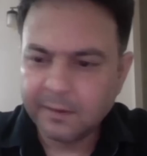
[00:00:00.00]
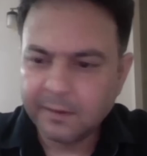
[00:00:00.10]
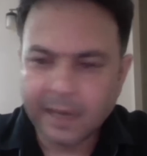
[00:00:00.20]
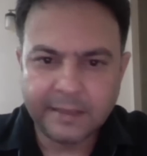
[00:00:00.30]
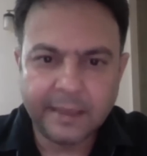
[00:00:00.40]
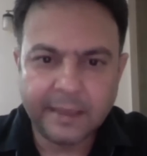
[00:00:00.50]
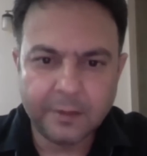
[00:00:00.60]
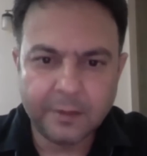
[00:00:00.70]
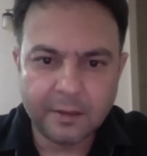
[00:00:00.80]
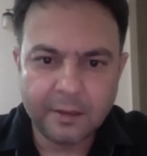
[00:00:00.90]
I think
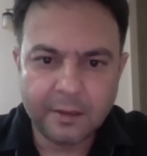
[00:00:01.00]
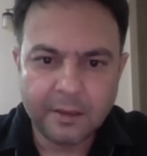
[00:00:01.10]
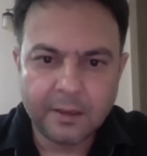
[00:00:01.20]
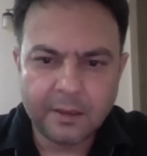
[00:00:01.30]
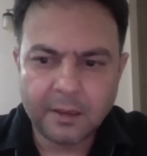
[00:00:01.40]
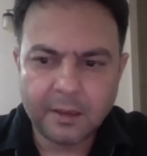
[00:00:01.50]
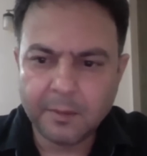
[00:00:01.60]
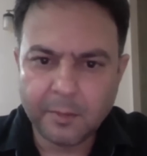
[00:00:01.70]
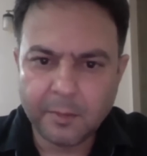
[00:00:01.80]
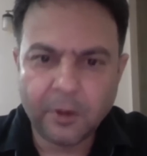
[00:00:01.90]
in
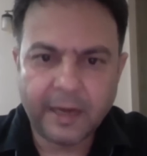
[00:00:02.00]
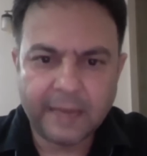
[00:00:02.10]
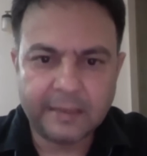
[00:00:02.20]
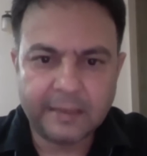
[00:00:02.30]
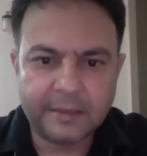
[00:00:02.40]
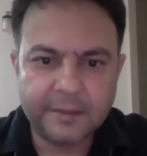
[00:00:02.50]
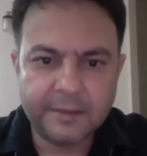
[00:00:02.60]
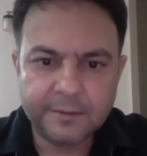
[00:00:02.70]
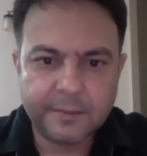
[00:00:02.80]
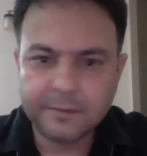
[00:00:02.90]
Moray, I think,
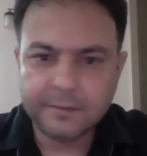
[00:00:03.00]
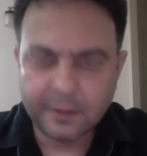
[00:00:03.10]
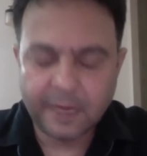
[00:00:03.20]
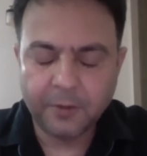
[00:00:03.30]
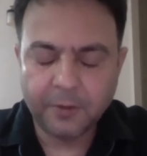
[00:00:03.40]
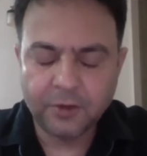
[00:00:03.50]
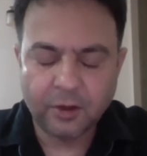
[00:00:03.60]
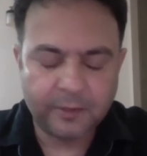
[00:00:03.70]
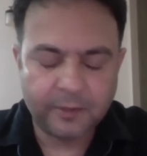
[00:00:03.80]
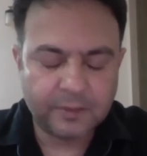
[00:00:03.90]
but I'm not
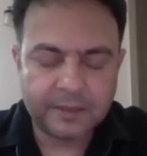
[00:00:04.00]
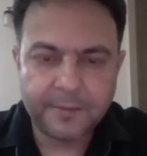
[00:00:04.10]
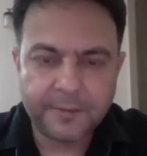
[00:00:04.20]
sure about that.